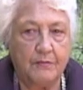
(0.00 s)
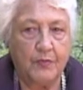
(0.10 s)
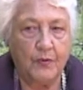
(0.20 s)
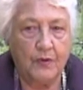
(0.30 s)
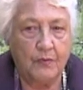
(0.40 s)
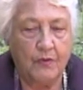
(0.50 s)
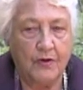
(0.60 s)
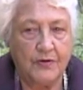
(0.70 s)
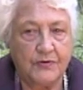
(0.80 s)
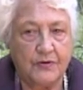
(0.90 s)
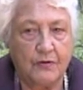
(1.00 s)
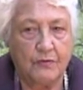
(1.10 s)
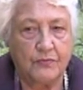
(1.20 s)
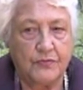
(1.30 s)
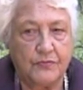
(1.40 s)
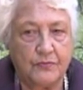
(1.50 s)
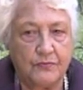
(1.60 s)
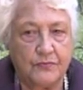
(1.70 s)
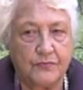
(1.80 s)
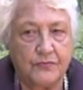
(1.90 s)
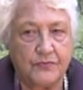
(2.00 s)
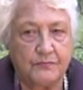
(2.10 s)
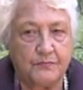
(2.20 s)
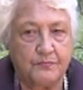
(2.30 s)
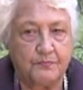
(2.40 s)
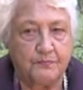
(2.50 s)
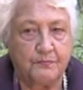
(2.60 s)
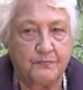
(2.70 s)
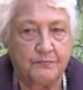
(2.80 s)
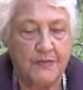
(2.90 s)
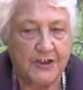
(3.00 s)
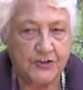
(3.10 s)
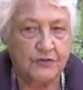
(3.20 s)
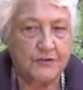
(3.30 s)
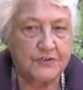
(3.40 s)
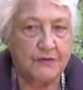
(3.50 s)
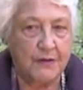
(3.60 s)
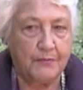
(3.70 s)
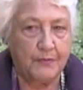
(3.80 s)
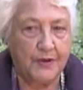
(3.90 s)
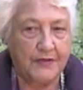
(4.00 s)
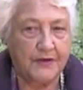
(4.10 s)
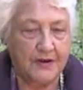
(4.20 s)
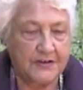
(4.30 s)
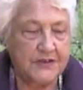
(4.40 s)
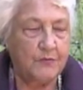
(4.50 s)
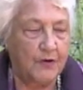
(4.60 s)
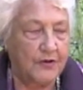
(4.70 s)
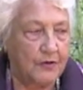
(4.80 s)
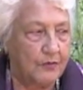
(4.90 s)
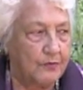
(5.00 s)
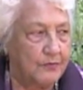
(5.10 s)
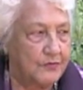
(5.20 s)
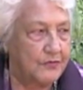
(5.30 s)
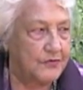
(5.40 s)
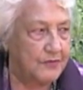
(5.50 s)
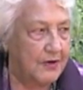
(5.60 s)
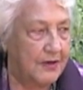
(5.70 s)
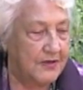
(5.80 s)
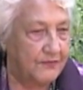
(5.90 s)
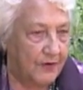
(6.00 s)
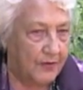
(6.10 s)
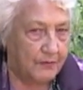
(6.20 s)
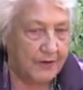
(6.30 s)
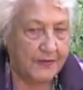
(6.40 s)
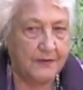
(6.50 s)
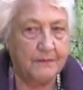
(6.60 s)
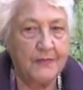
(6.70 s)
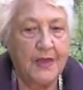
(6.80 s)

the boy wanted to go to make sure his grandpa went there because he wanted to go to Australia, his father rather.